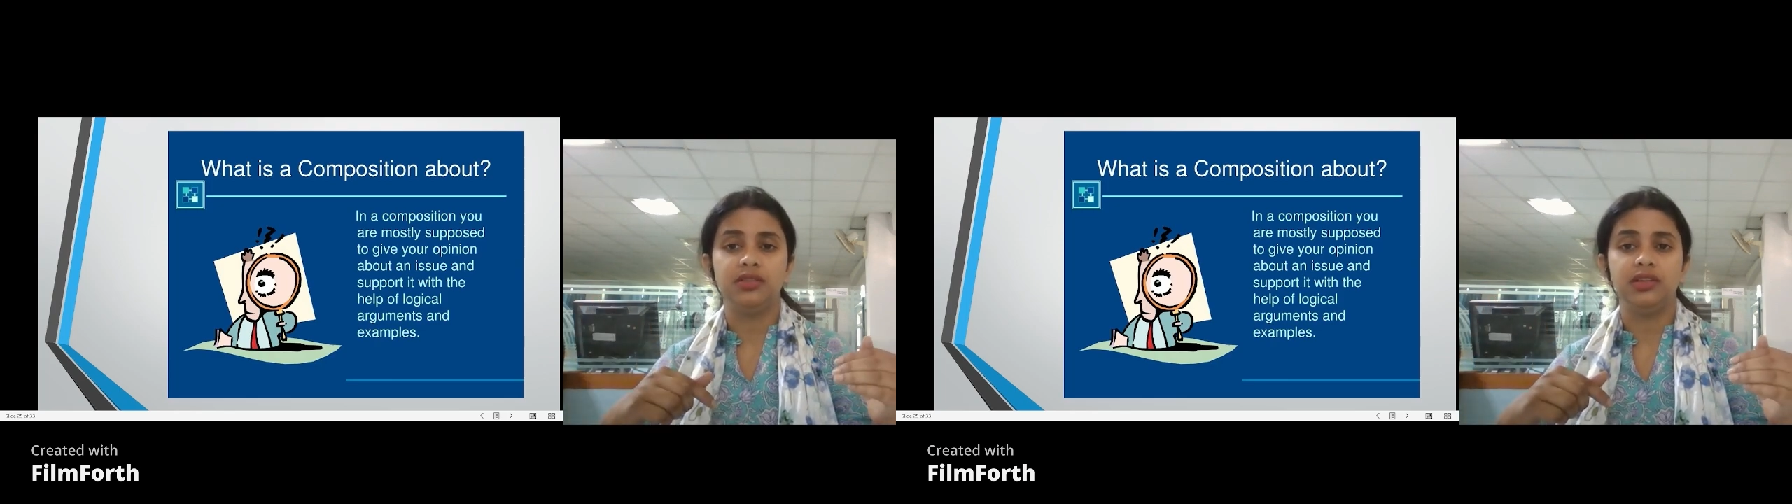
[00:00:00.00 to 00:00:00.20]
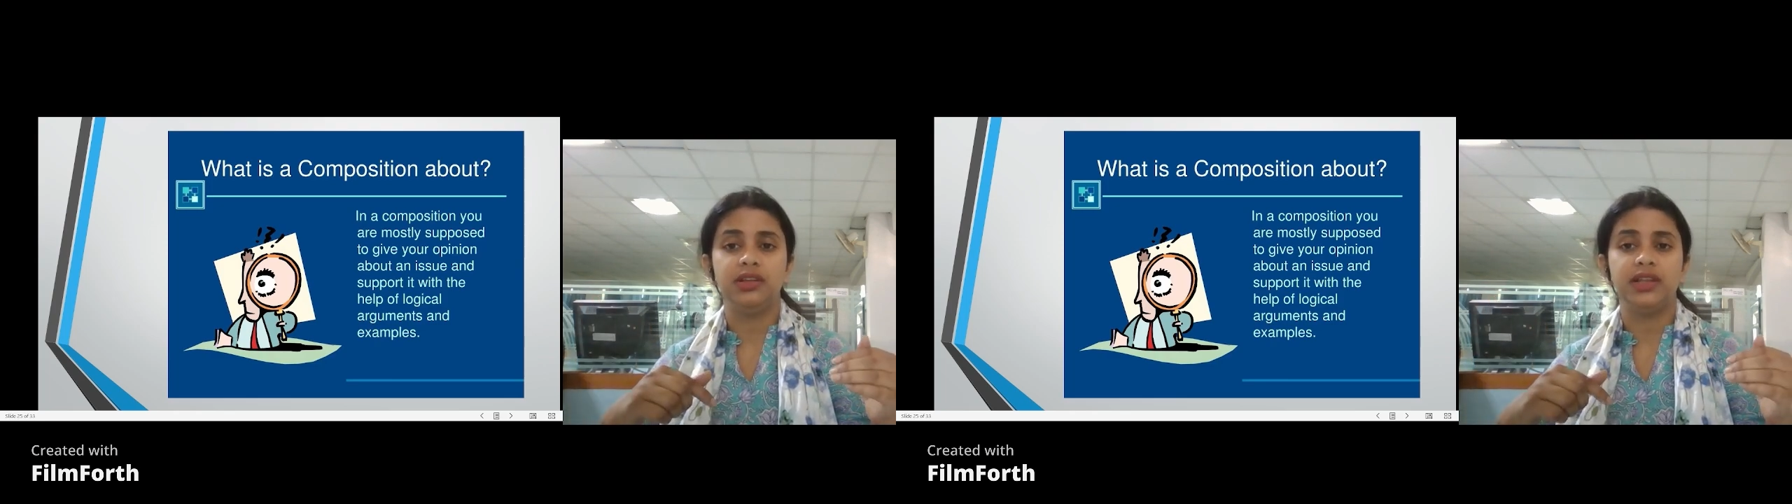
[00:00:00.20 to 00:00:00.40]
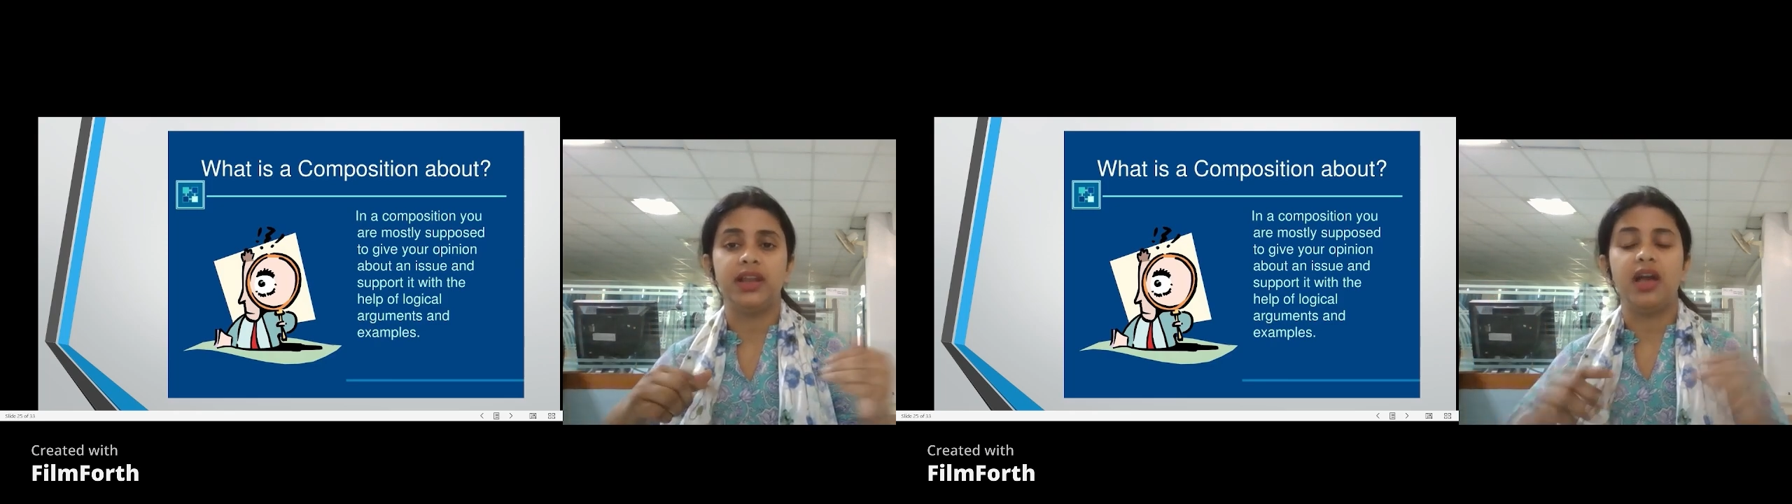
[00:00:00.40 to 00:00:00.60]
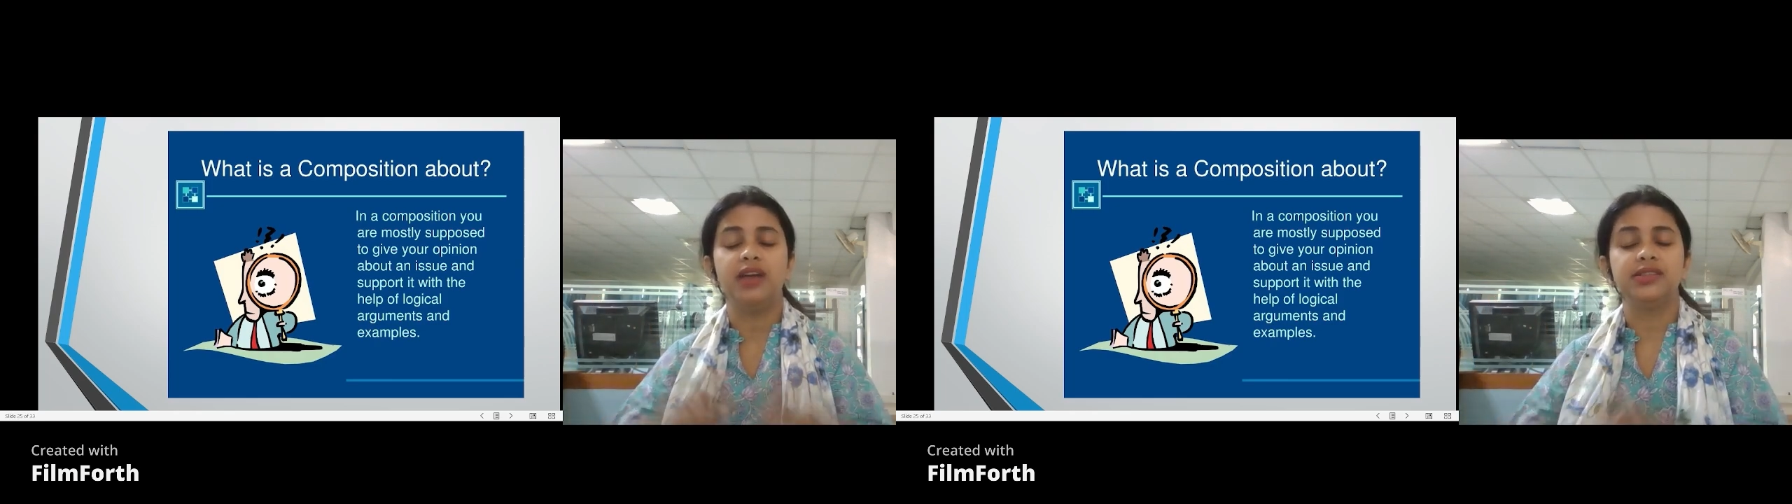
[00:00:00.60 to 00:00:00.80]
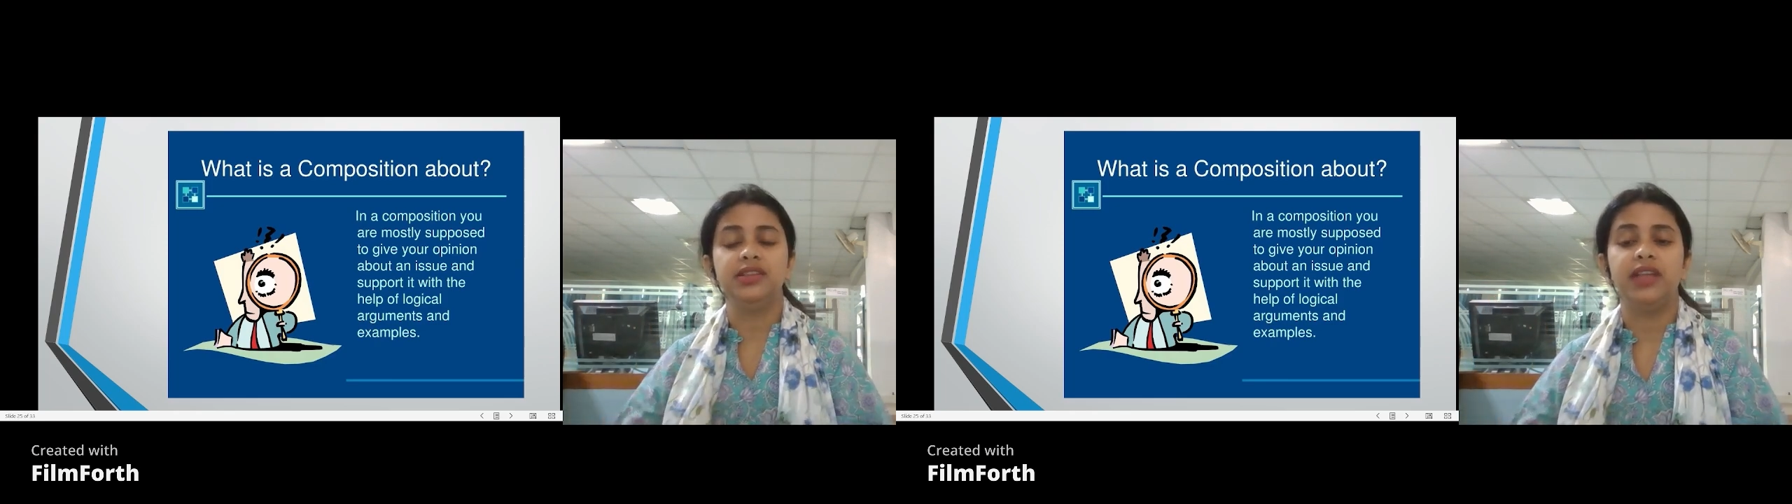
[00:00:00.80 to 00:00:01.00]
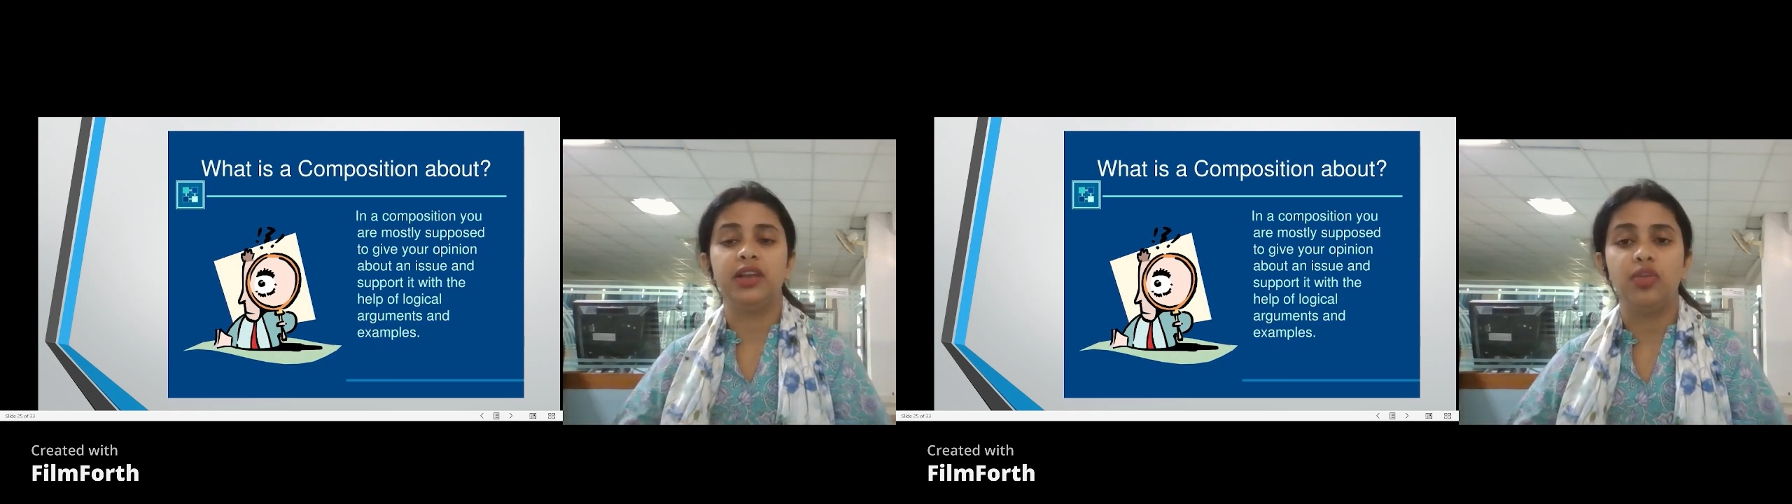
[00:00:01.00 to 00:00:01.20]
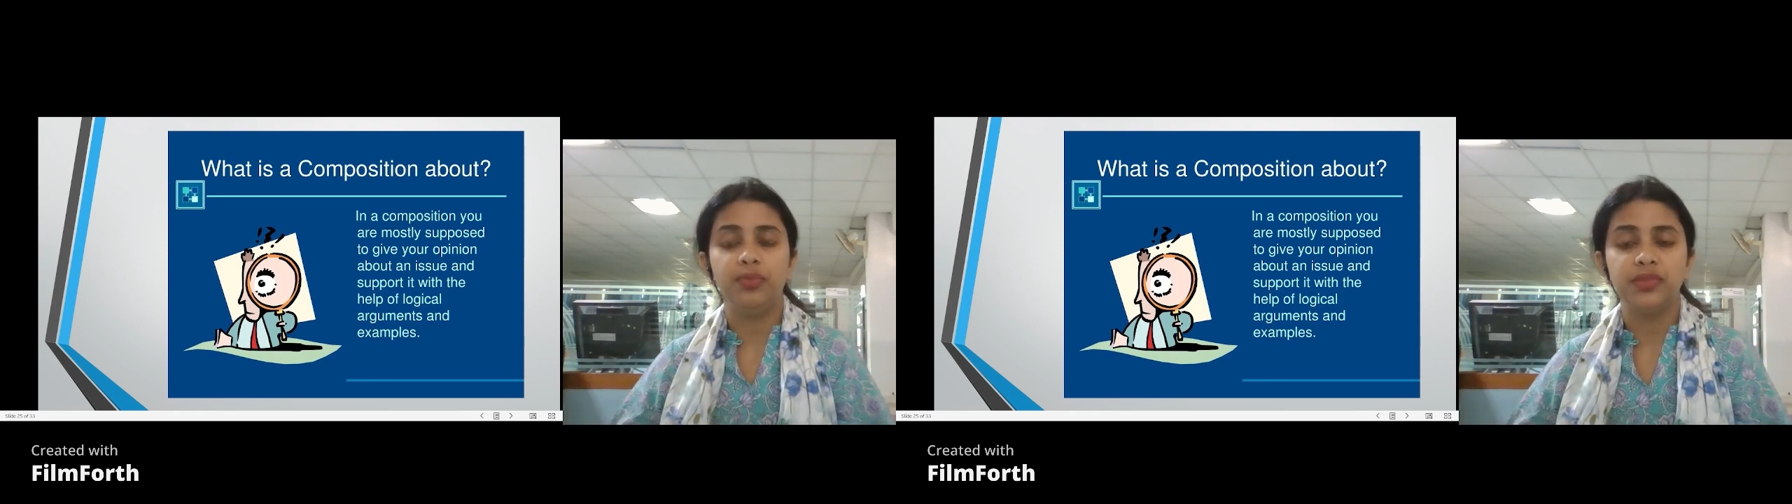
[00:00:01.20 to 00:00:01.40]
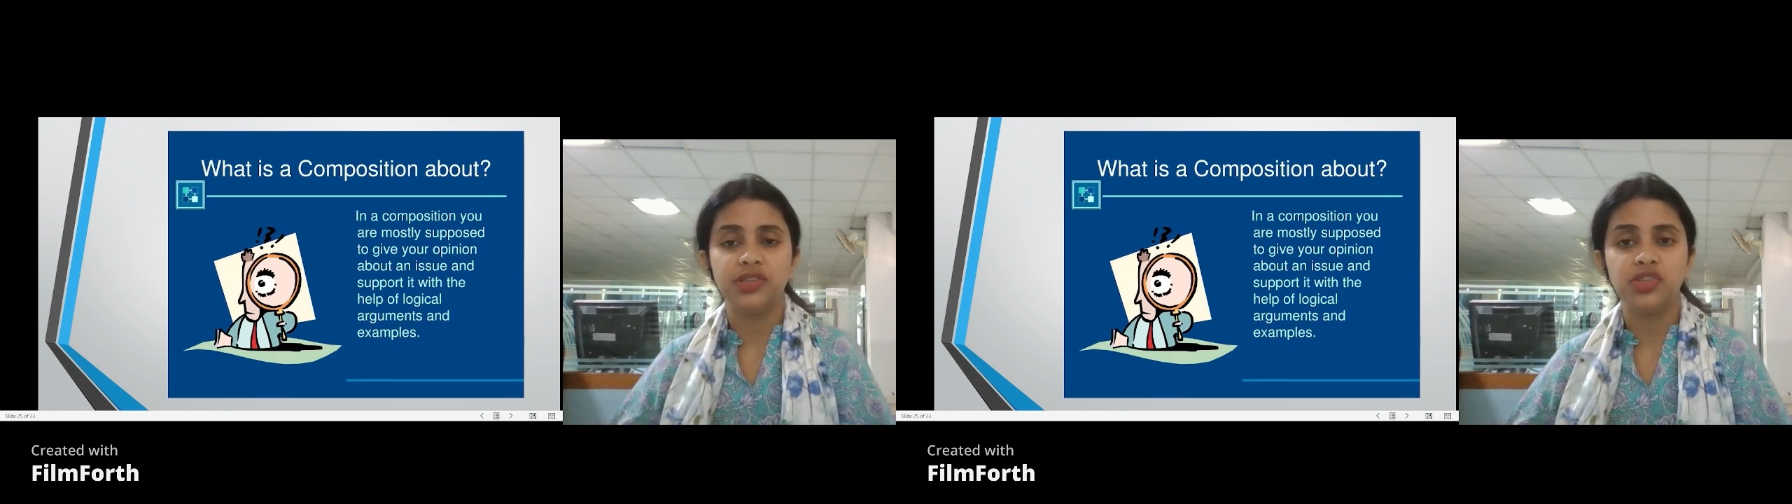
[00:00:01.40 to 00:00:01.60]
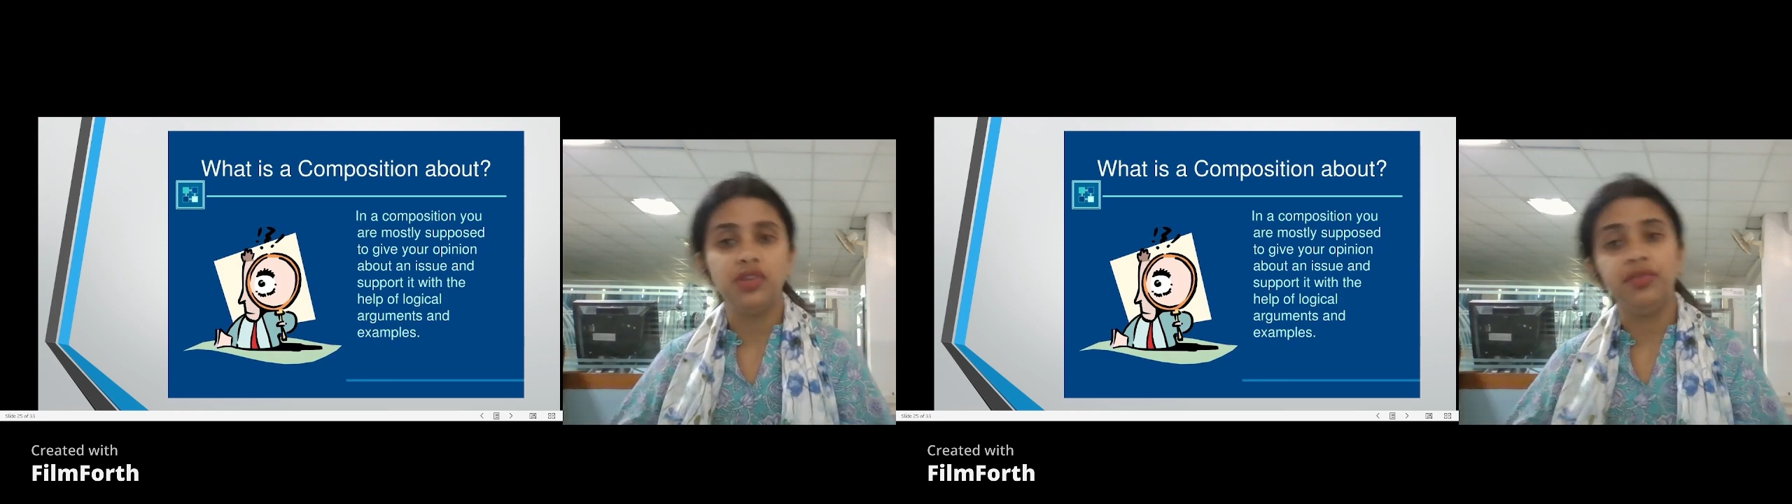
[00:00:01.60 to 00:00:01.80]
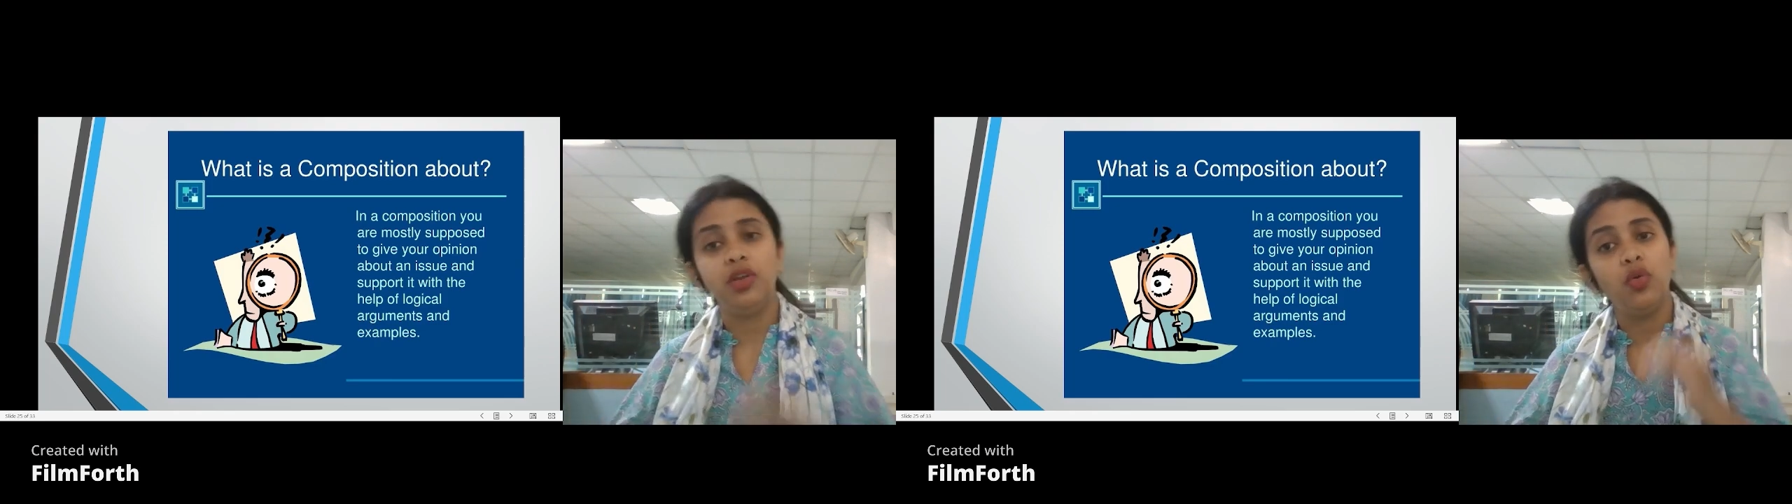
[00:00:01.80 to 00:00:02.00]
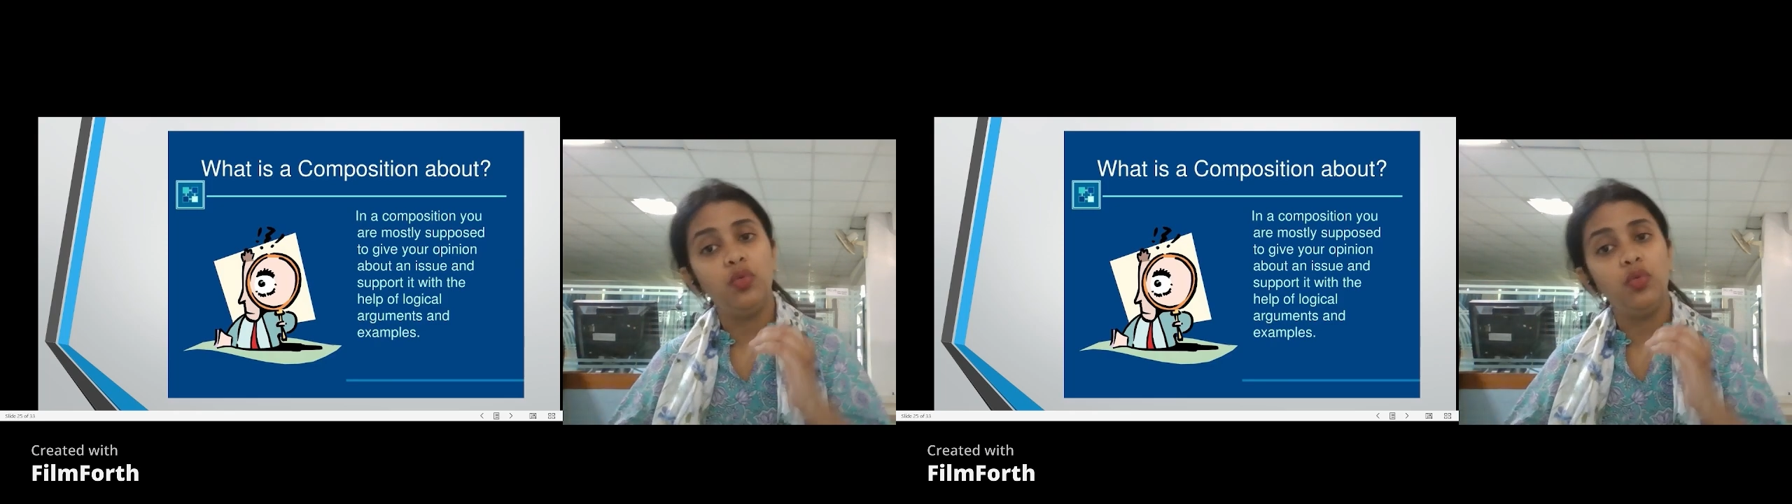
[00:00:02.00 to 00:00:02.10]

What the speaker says: that are asked in that composition will